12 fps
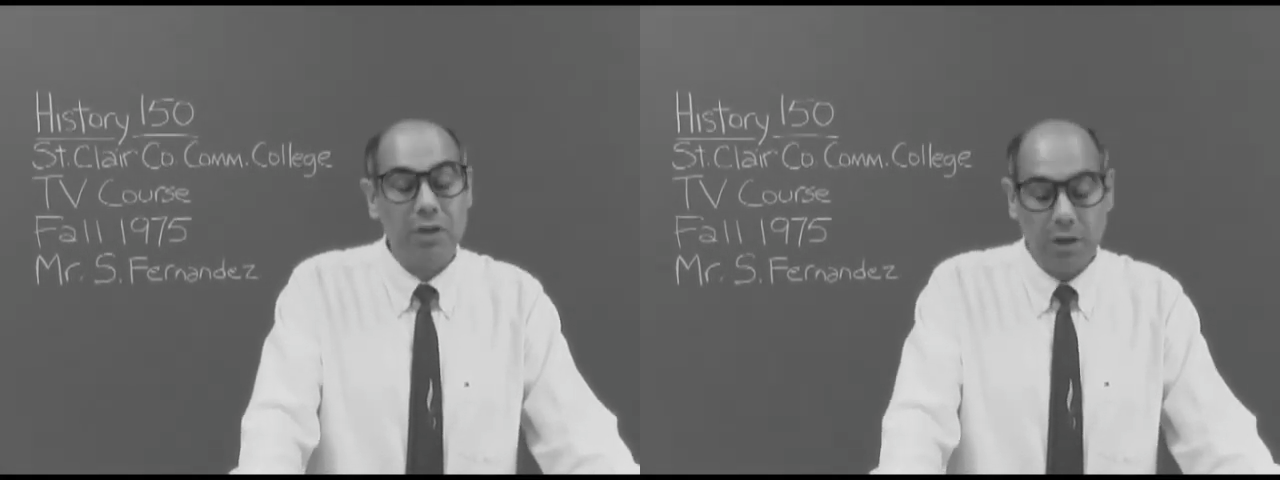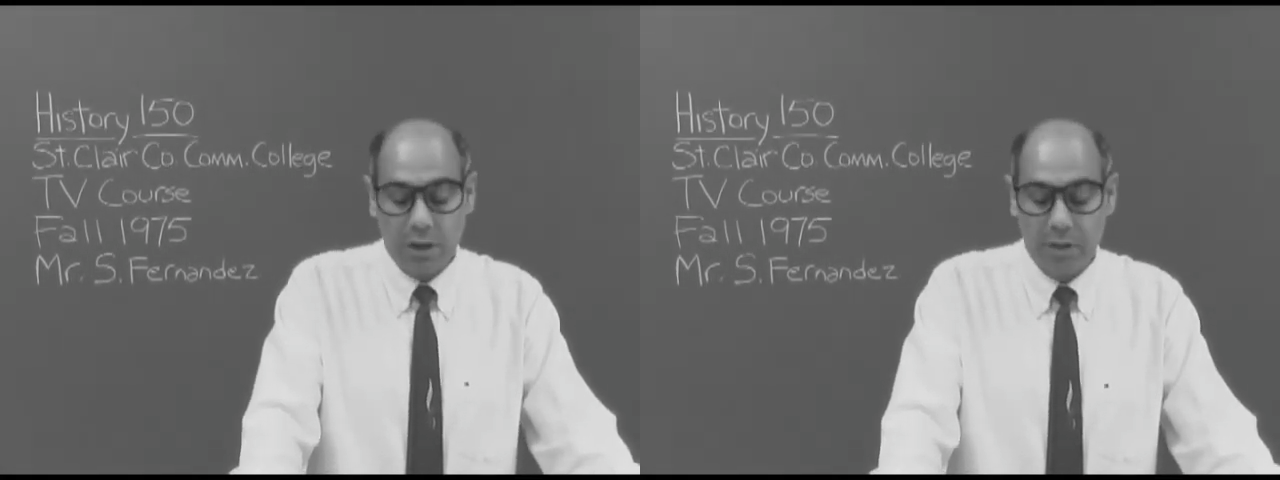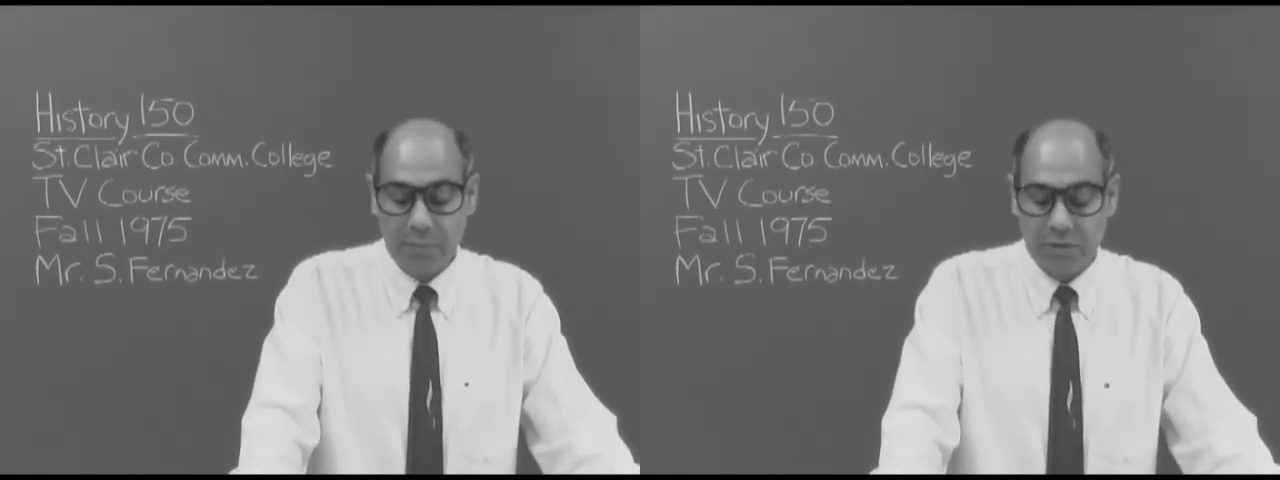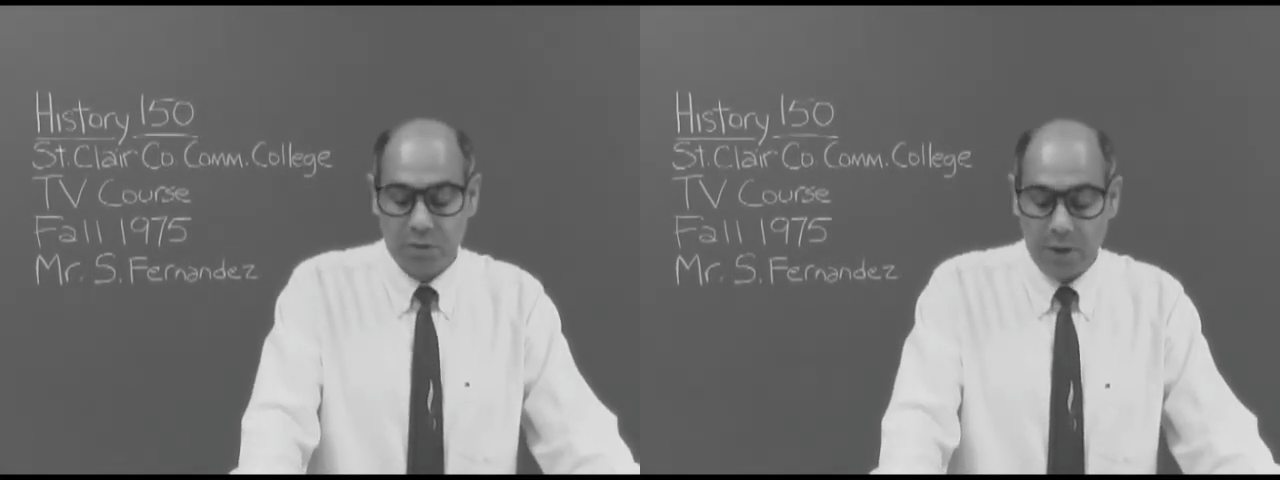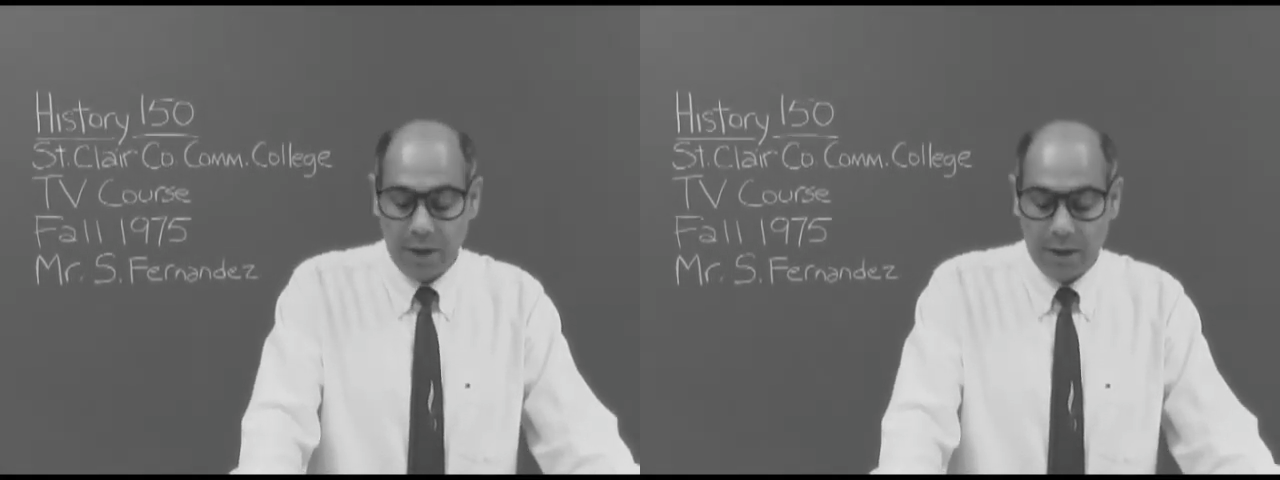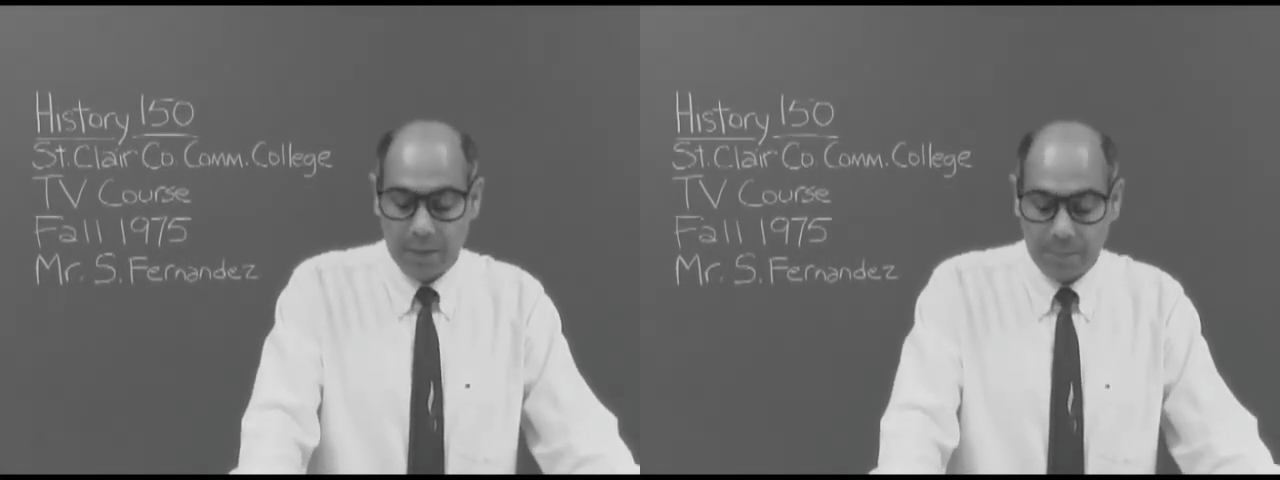in Columbus,
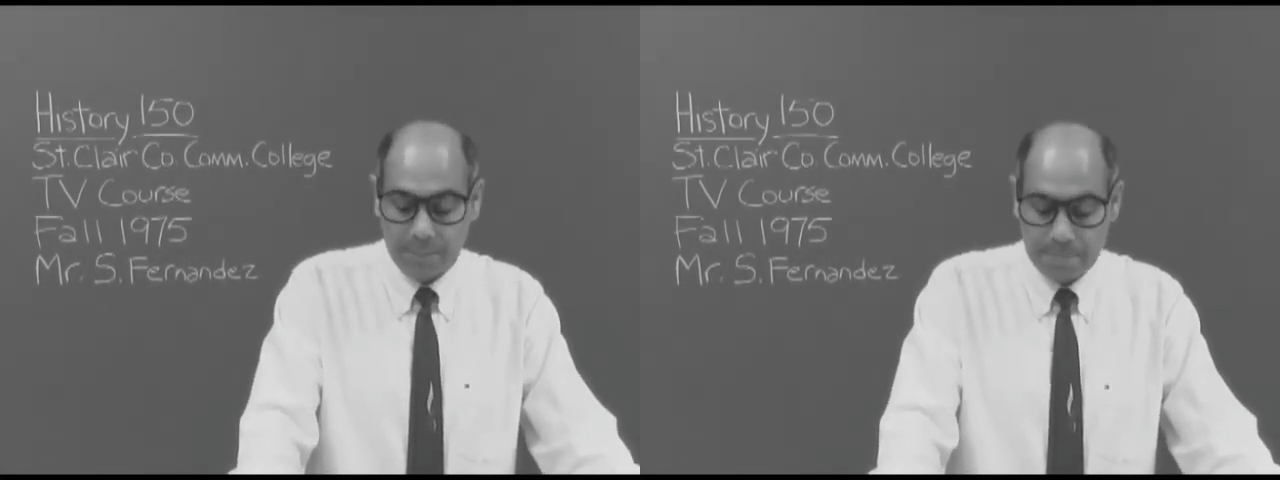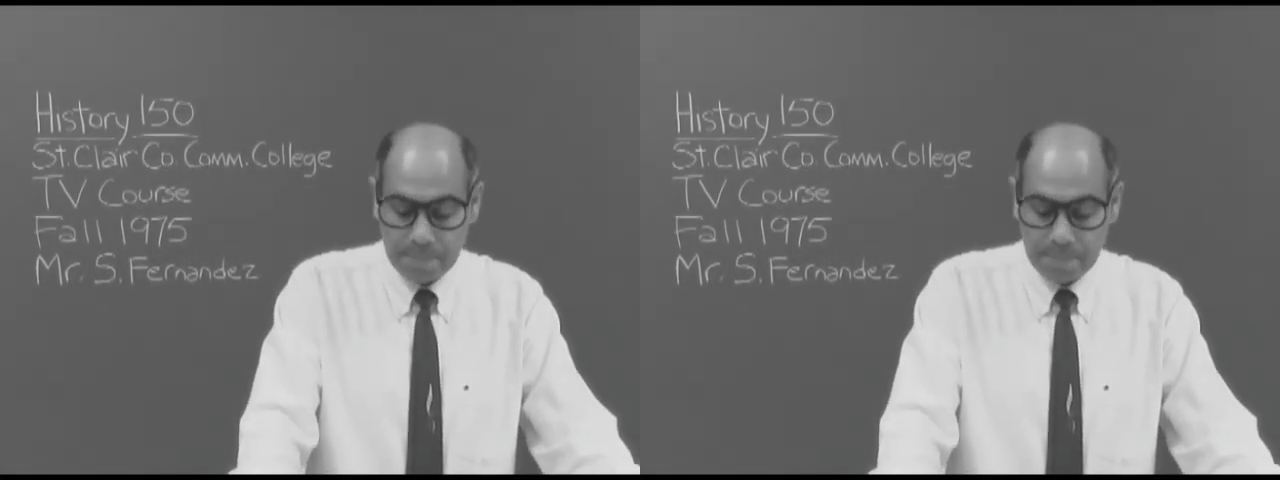Ohio